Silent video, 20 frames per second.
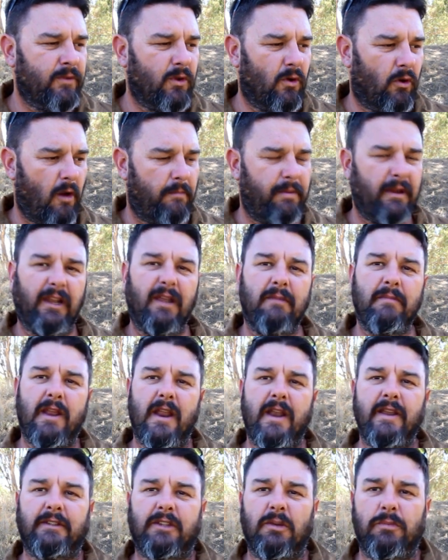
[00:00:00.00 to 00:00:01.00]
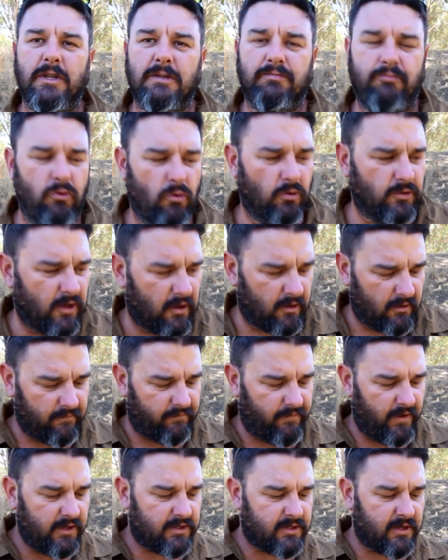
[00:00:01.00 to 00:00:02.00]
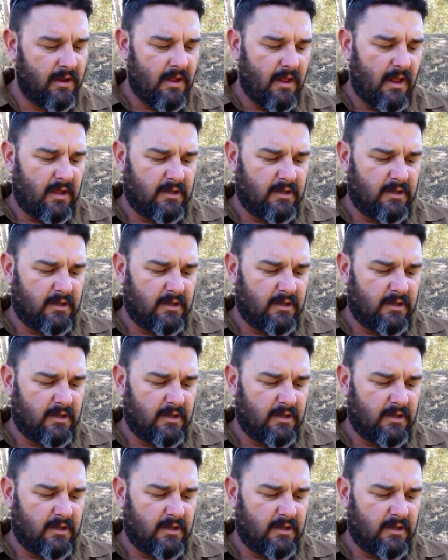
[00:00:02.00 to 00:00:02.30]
or I'd be limited as to which pools I can fish.